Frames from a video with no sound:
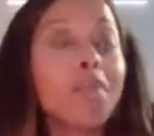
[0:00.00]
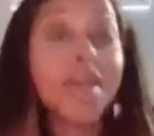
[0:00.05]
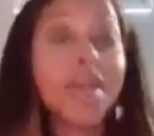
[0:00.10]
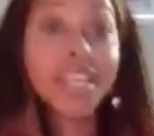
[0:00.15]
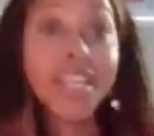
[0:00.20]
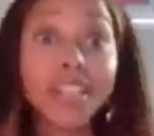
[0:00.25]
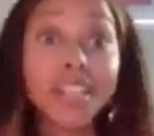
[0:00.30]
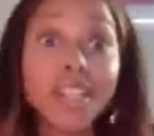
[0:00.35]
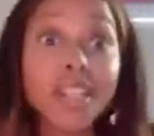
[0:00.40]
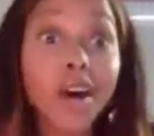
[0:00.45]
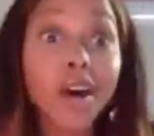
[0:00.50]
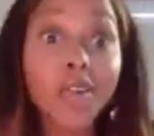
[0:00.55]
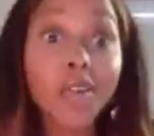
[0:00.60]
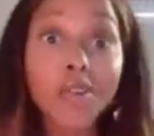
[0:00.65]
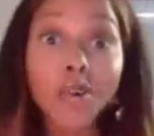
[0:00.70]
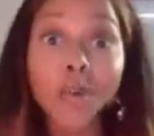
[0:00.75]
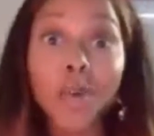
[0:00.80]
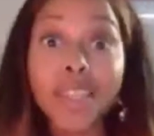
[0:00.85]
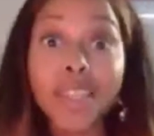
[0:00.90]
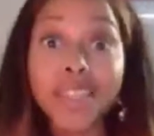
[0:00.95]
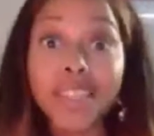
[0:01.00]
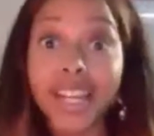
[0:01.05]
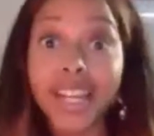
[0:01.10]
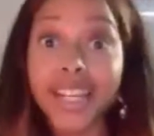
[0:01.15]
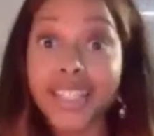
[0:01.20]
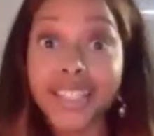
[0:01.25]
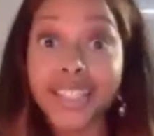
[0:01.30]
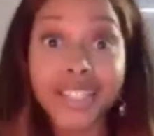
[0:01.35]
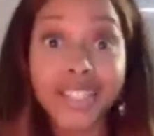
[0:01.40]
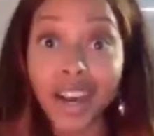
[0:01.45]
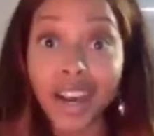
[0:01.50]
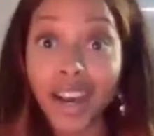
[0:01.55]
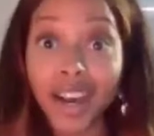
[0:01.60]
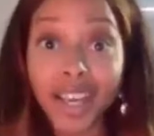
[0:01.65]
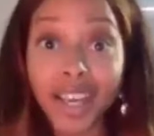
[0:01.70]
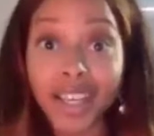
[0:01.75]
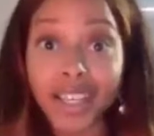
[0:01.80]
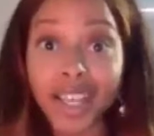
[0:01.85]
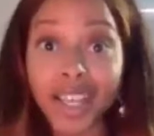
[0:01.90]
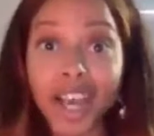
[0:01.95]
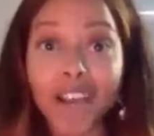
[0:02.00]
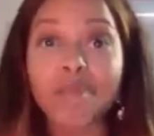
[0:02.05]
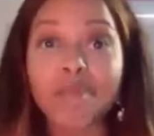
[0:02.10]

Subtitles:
And I love the way that I design.